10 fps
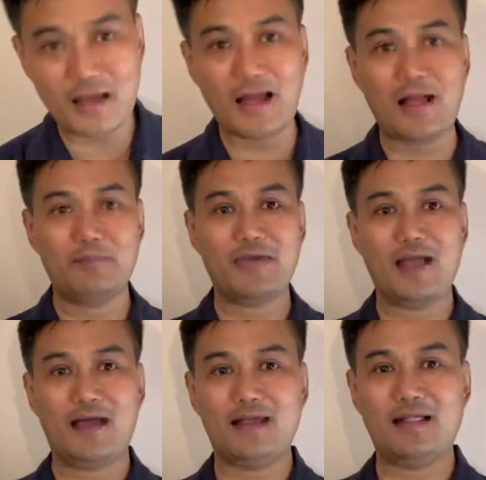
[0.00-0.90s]
I'll be
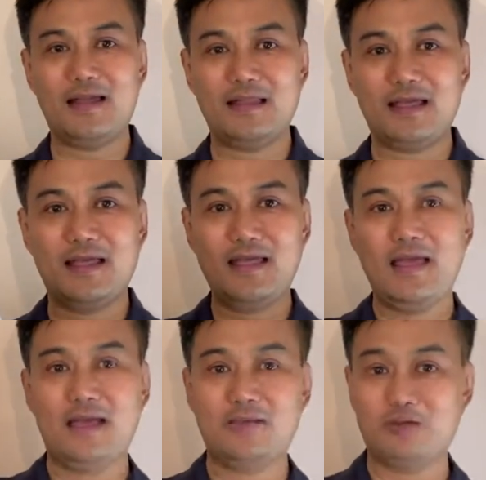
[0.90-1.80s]
highlighting
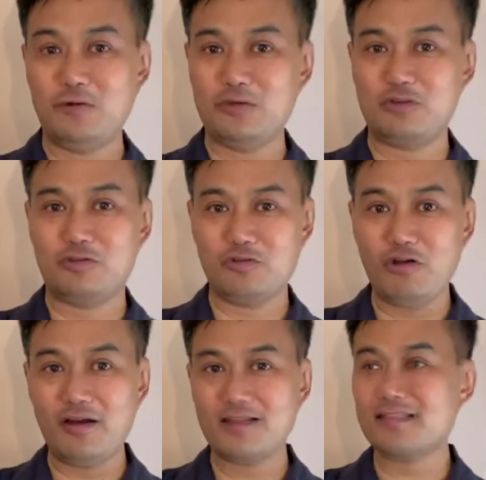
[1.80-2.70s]
students'
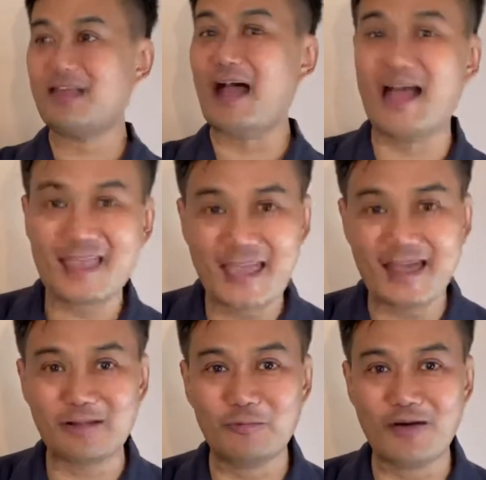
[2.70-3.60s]
drawings. I
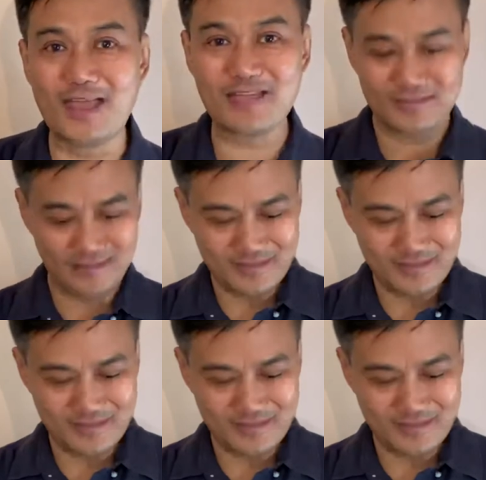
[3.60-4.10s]
can't wait.